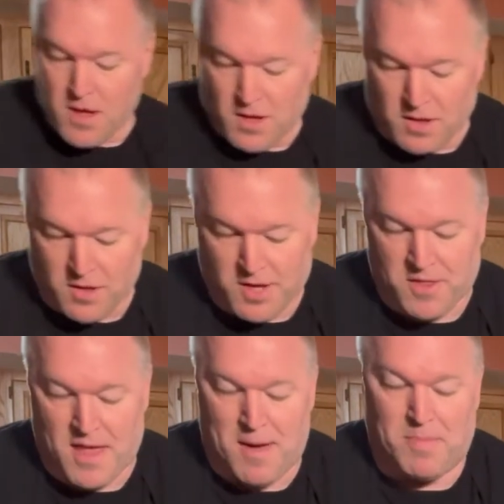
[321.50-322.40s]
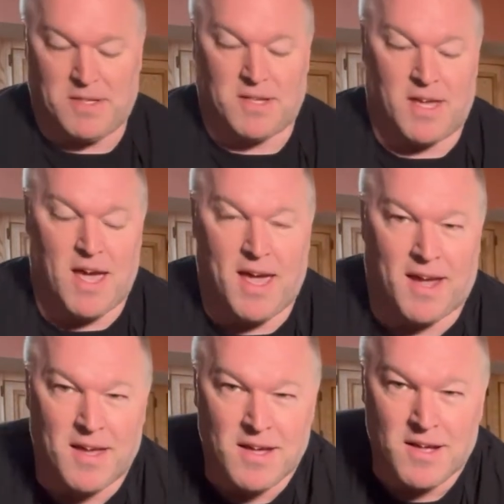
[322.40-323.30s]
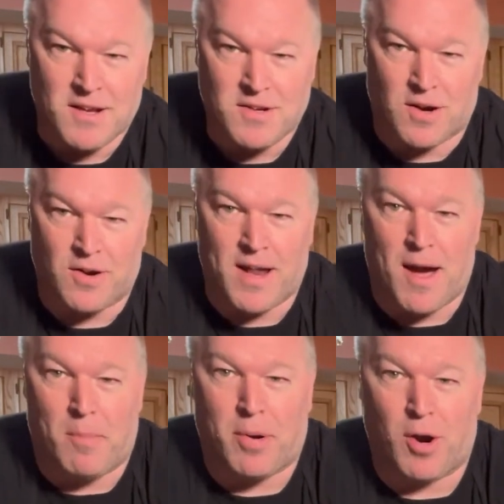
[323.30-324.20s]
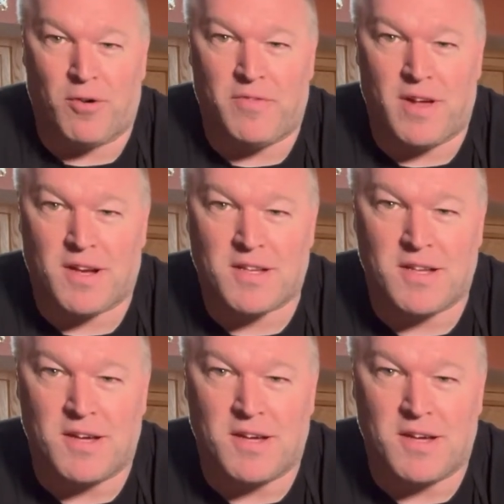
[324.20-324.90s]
Look at that piece of cake. Turned out perfect.